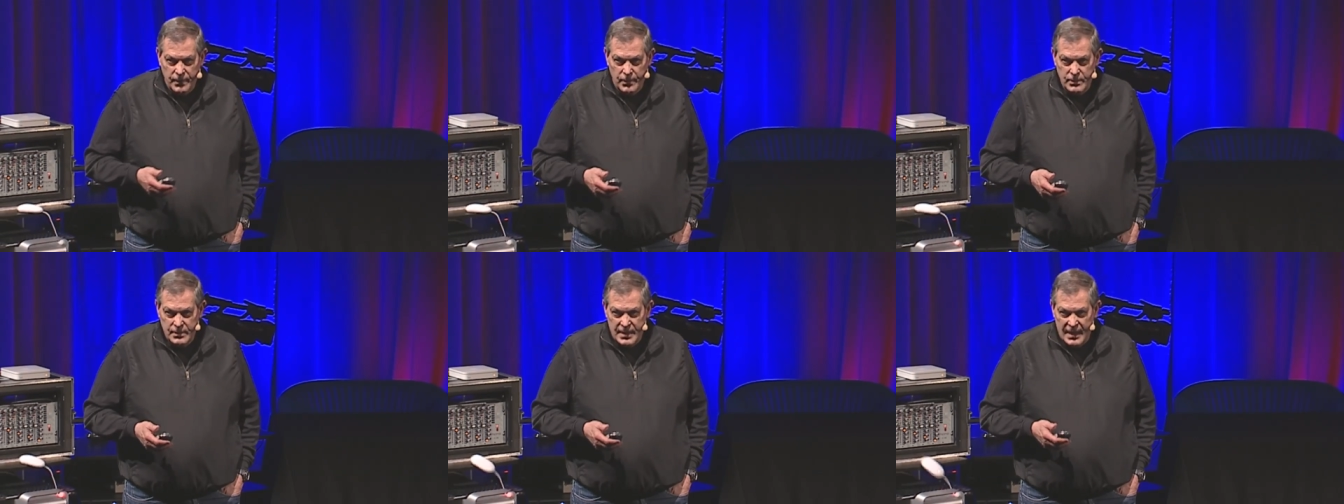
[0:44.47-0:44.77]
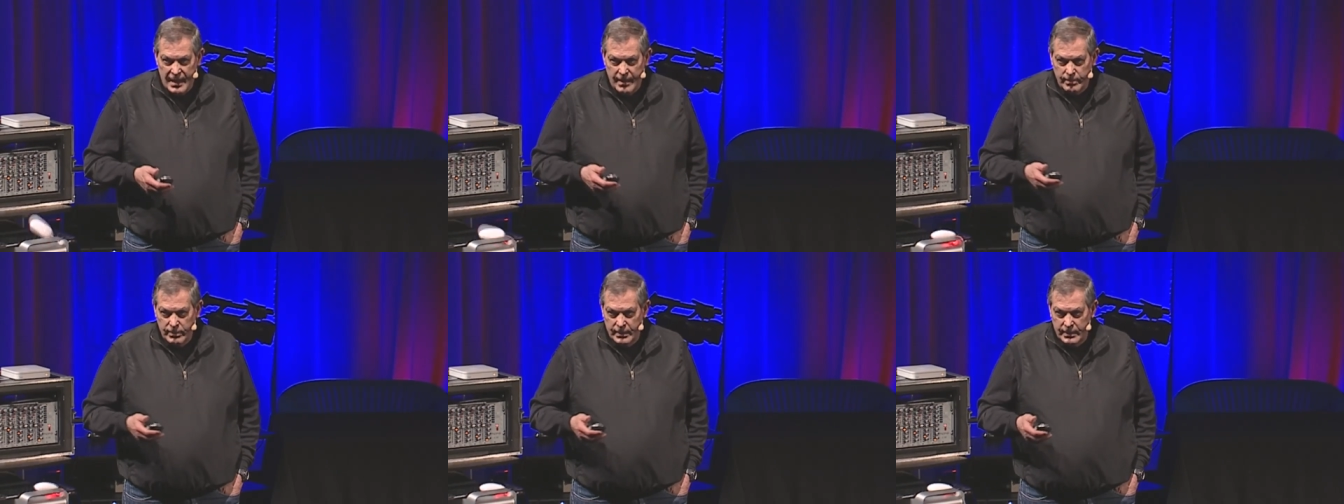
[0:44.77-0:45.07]

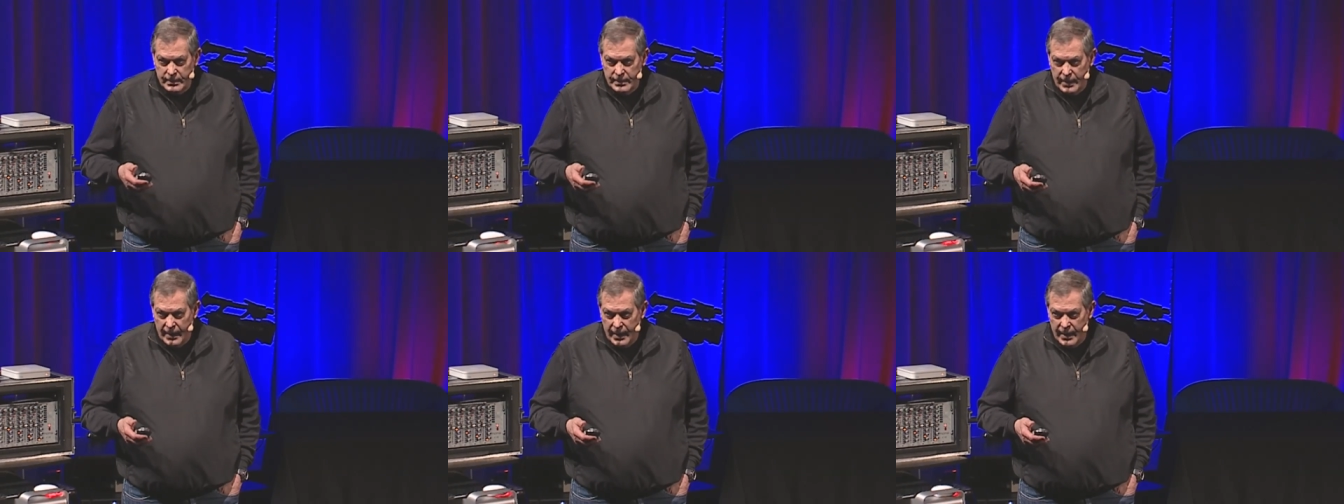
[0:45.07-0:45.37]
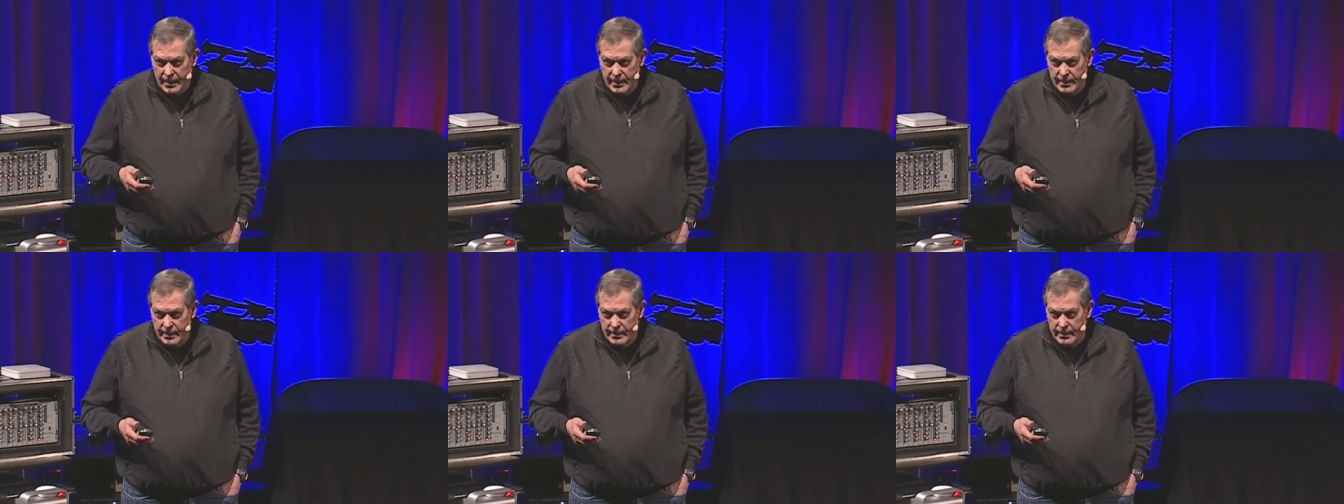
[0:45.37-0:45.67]
tablet,
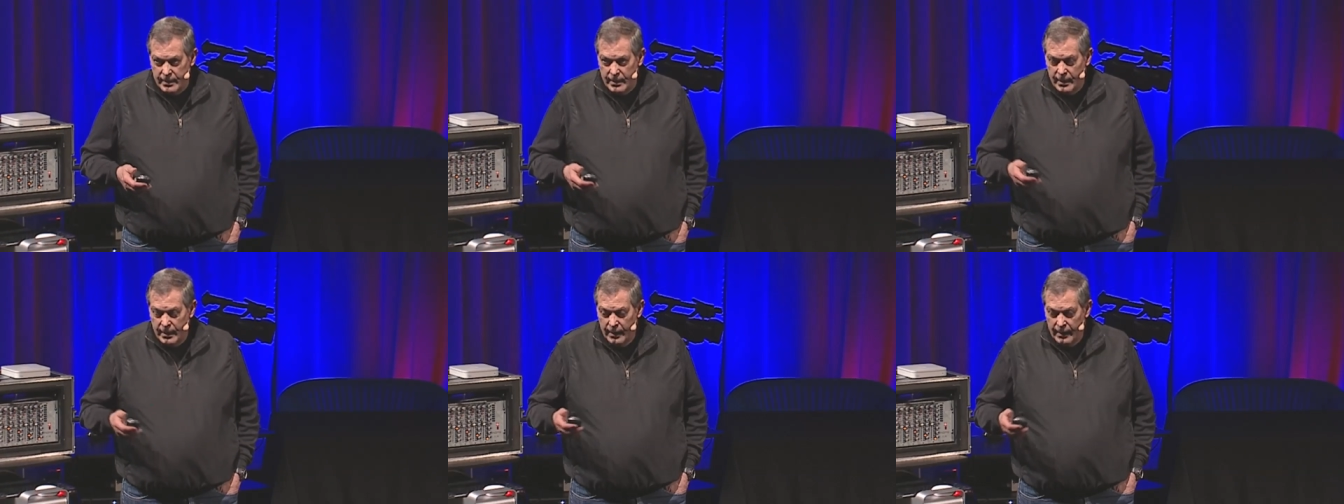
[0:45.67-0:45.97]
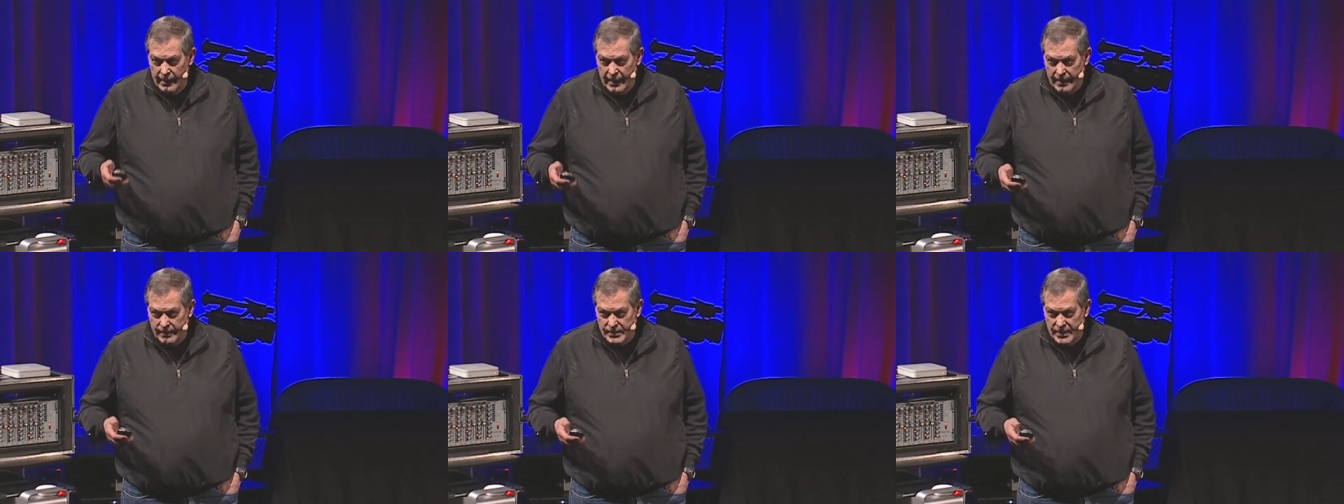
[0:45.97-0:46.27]
and
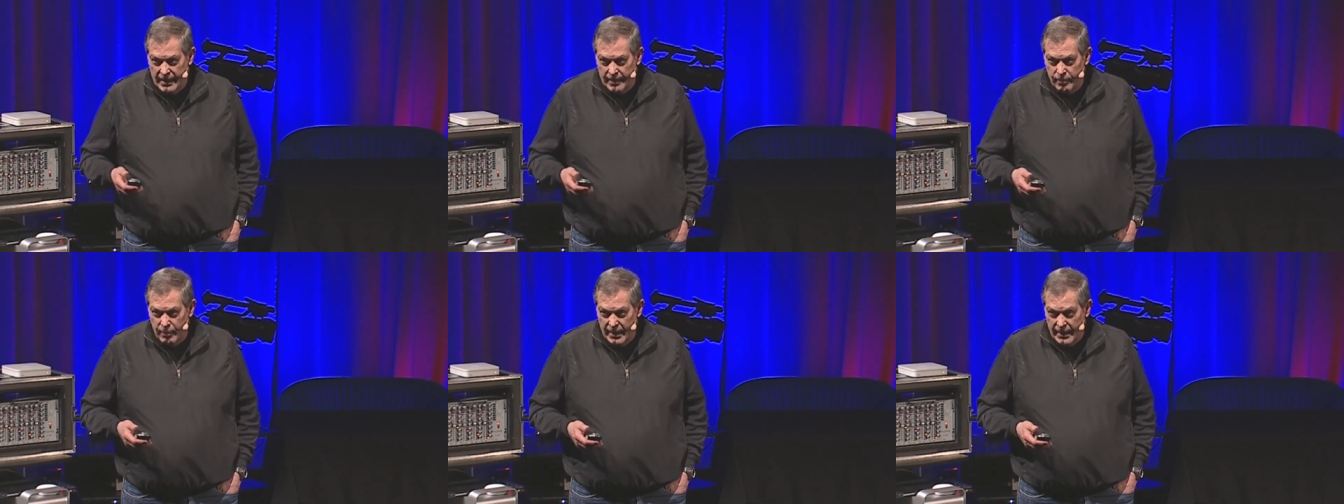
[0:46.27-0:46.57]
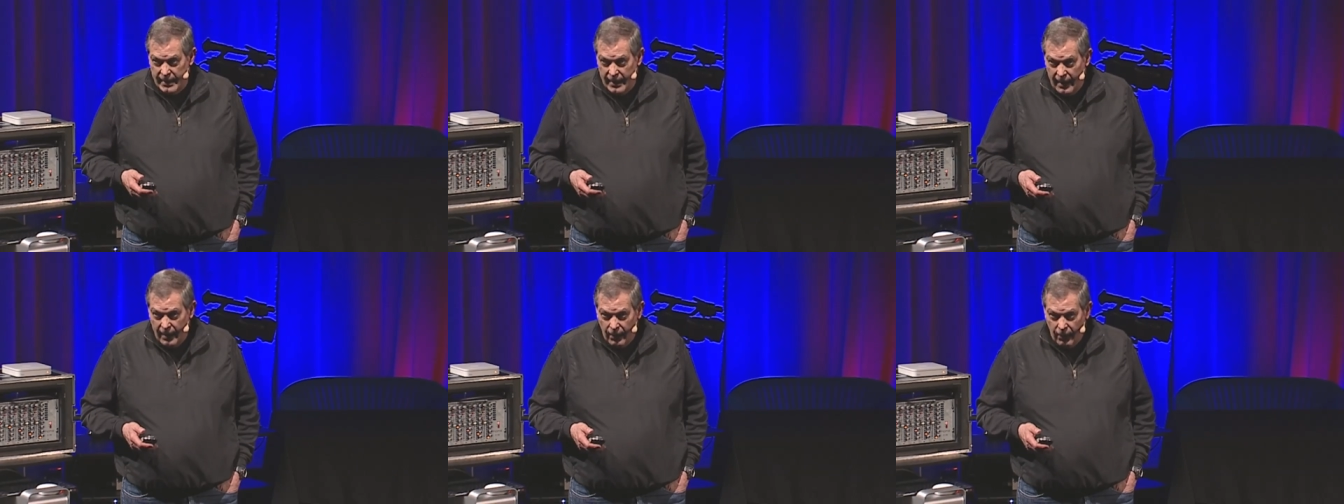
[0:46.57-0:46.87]
laptop right
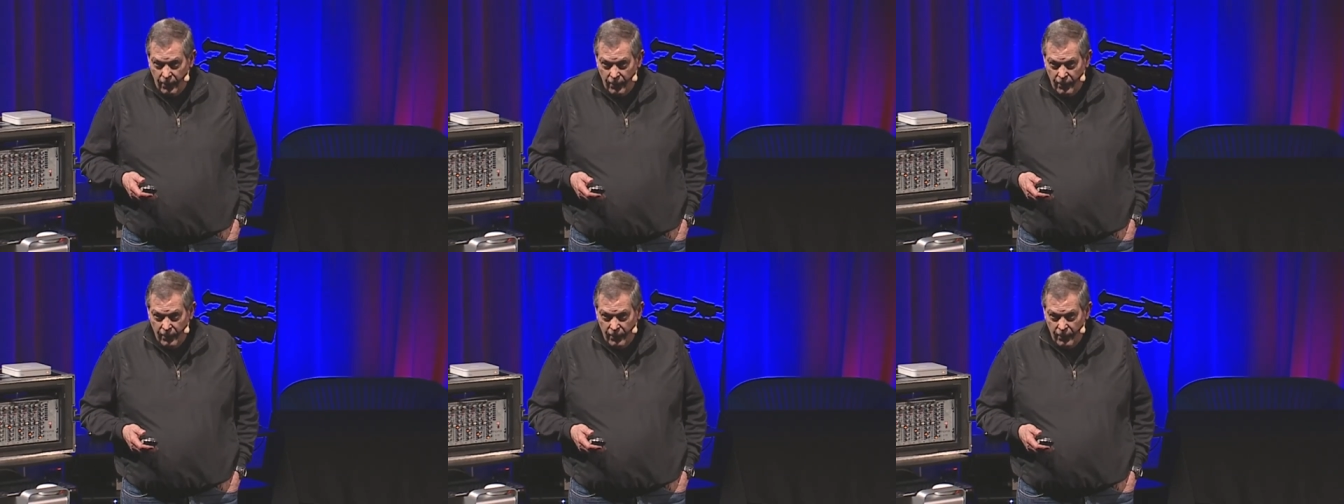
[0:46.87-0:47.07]
now.